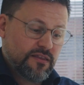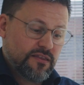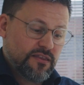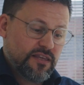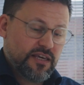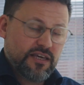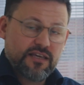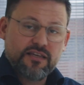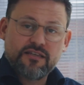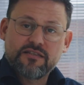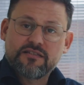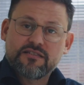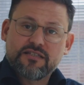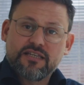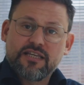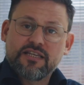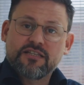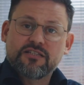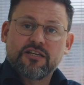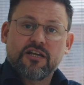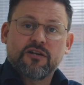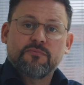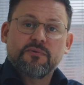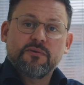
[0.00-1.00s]
This
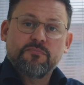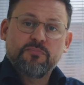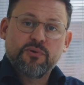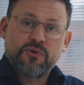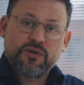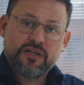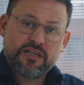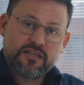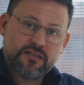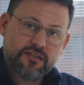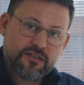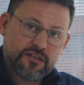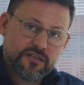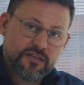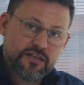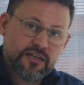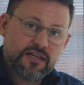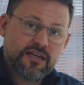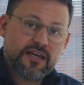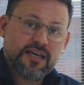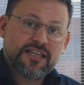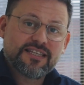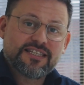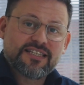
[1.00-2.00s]
is going to be putting
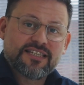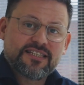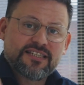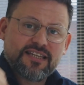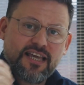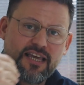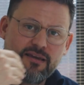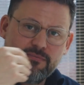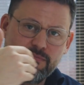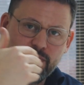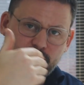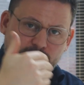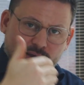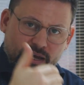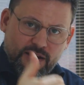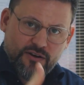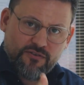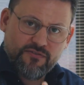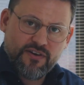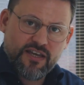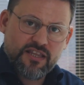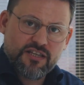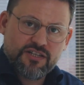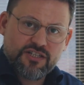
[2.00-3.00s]
the same amount
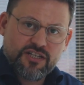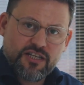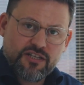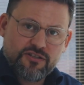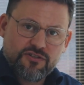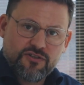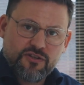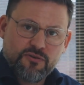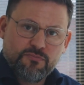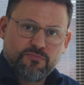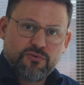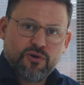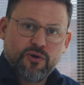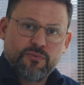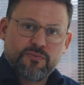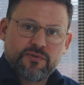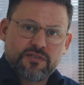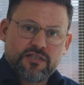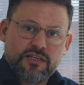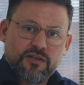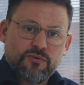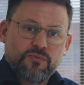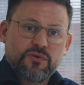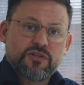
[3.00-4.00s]
of energy into the
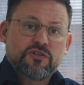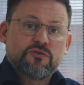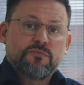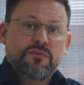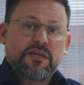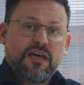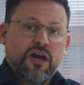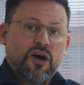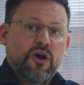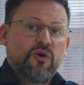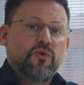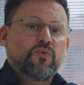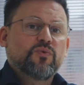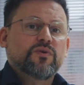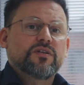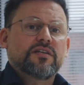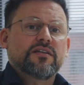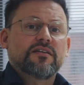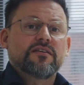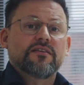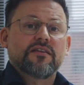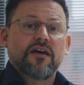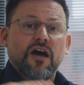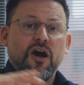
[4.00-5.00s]
property, which will be
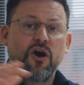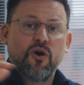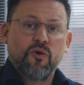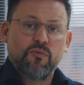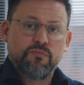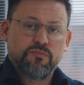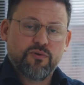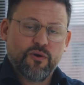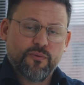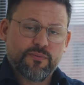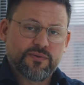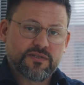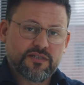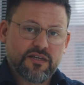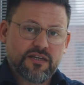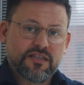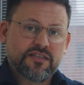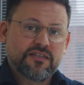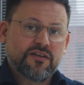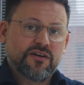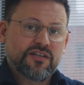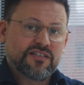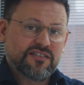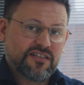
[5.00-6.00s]
holding the whole property at a
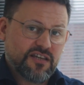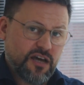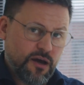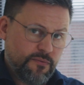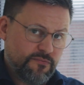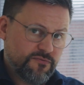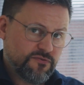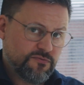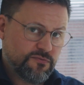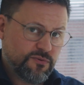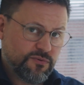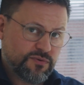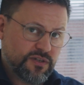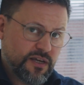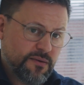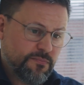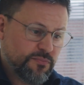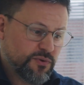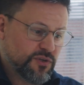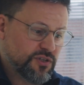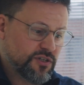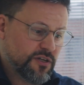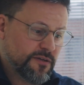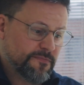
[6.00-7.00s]
nice comfortable
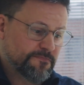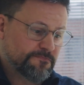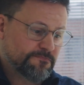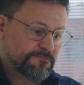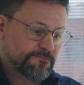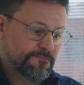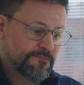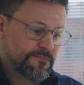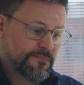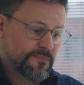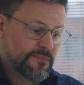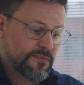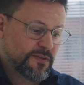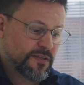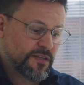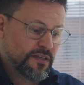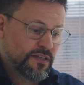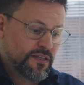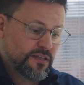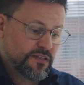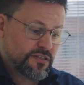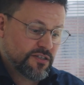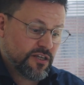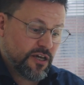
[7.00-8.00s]
temperature.
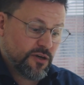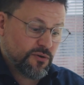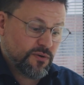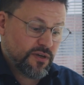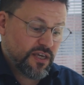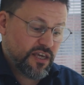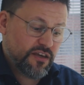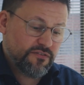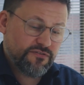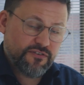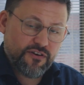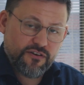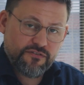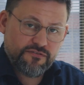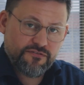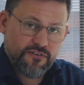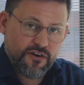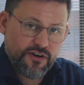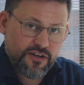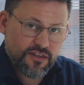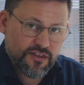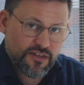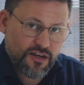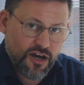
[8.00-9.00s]
So if I
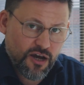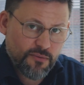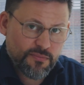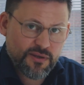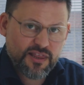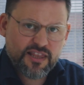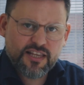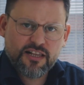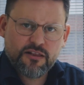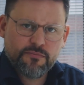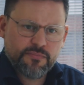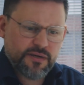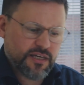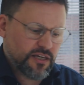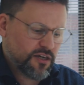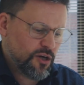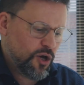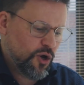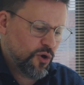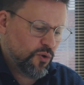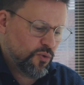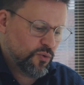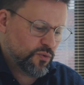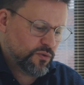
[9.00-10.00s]
find that I'm a little bit
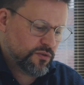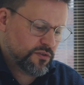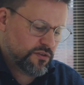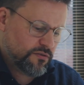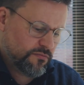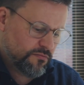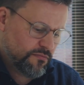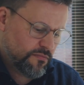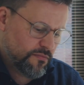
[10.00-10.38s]
cold,